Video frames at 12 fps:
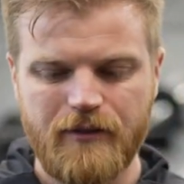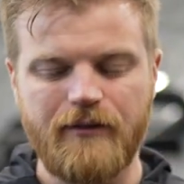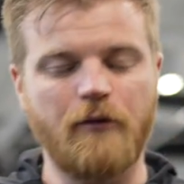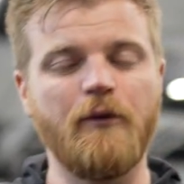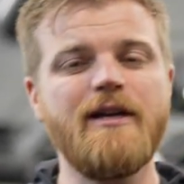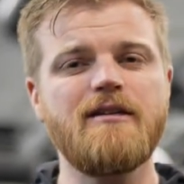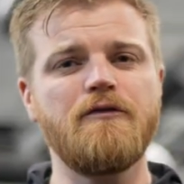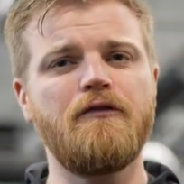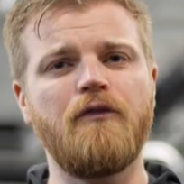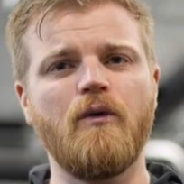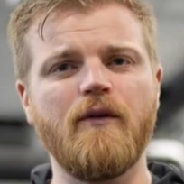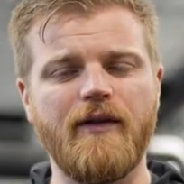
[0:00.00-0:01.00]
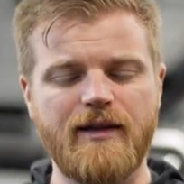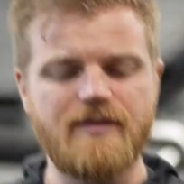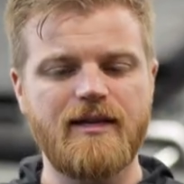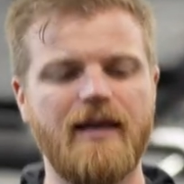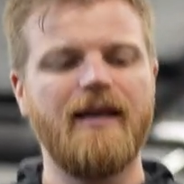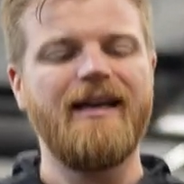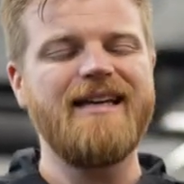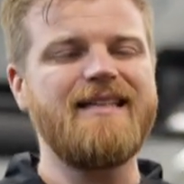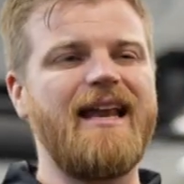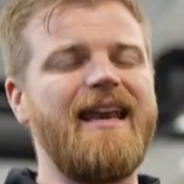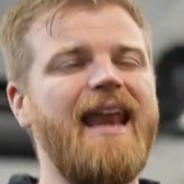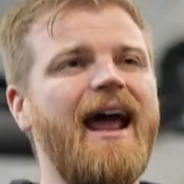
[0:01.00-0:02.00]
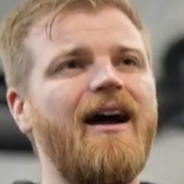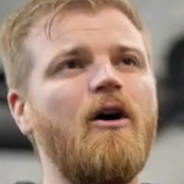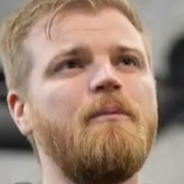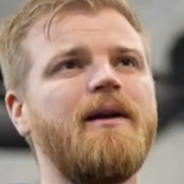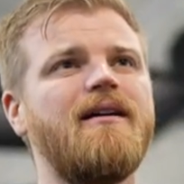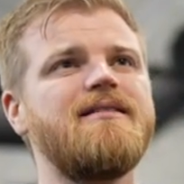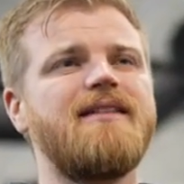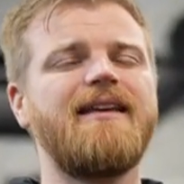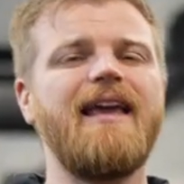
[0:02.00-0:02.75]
The reason for this is that now, because the